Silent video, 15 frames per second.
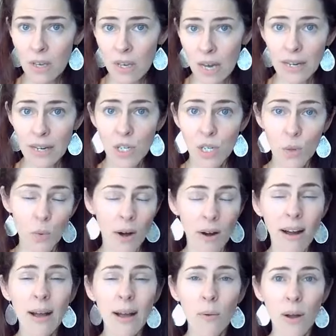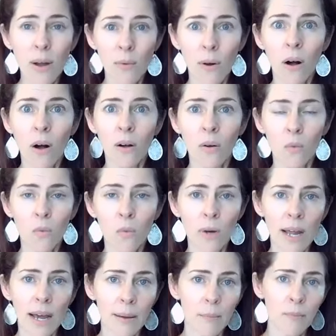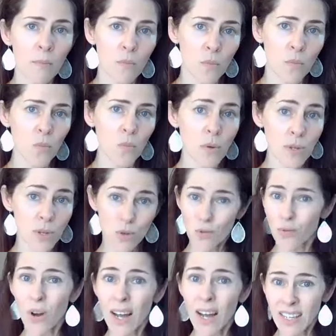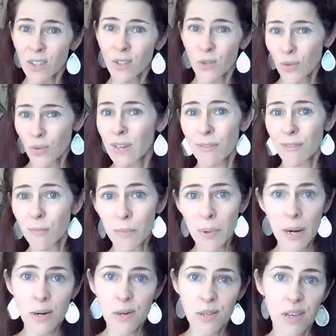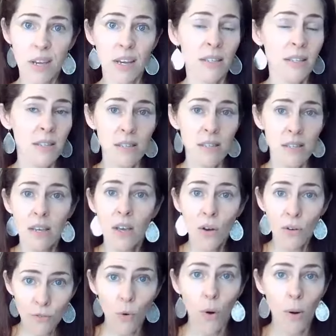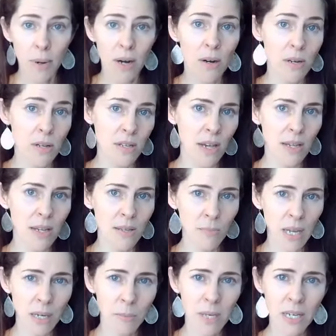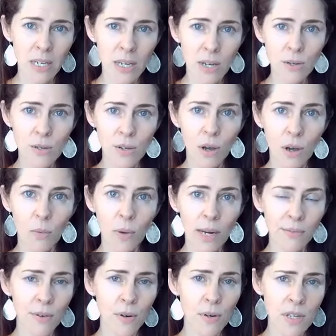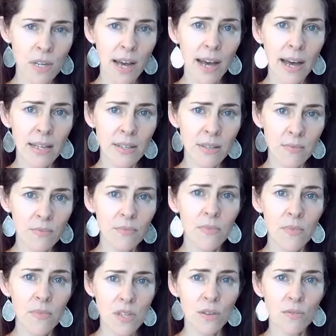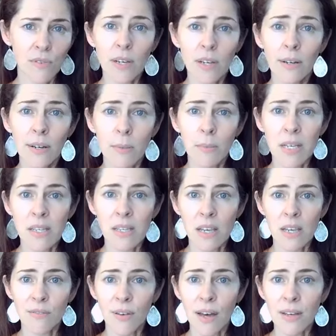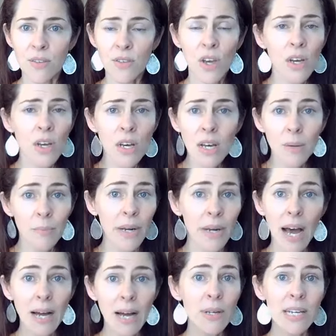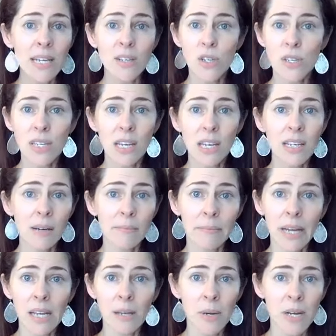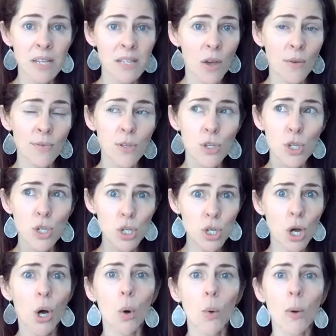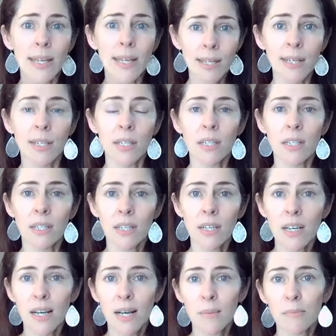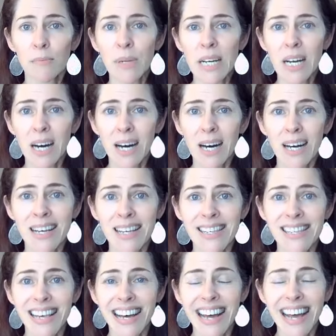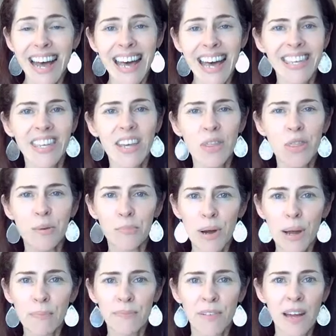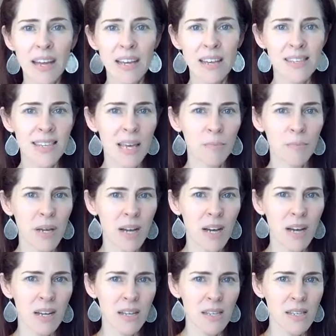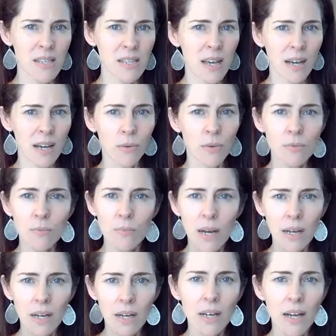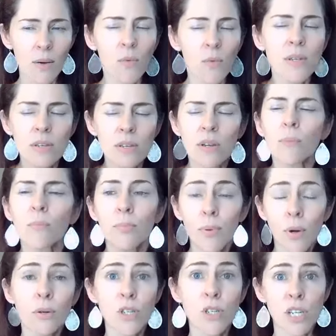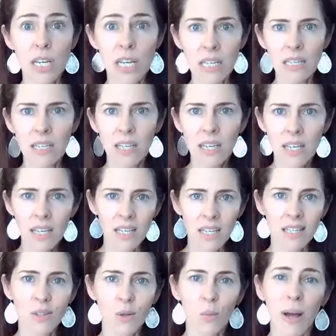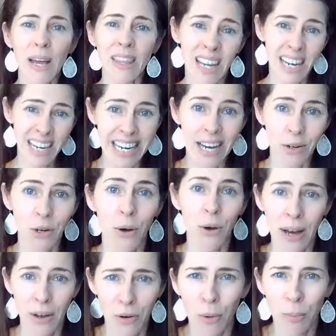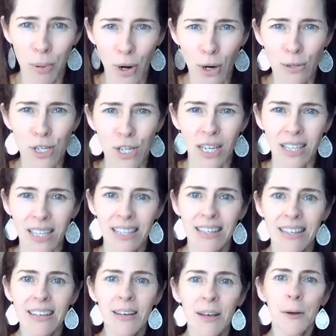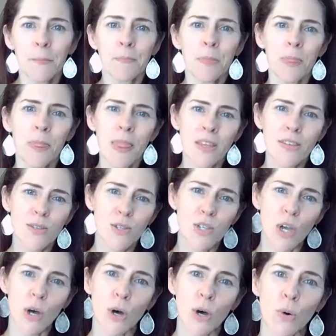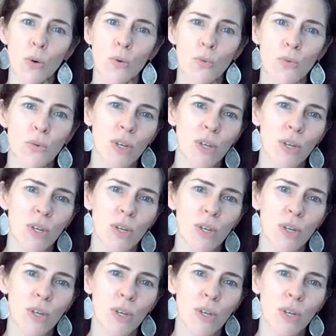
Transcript: actually where I went wrong when I was trying to treat for parasites many, many years ago when I first had severe ME/CFS. But I would just end up making myself so ill because I hadn't done the prep phase and because I wasn't approaching it in the way that I now know how to approach it. So,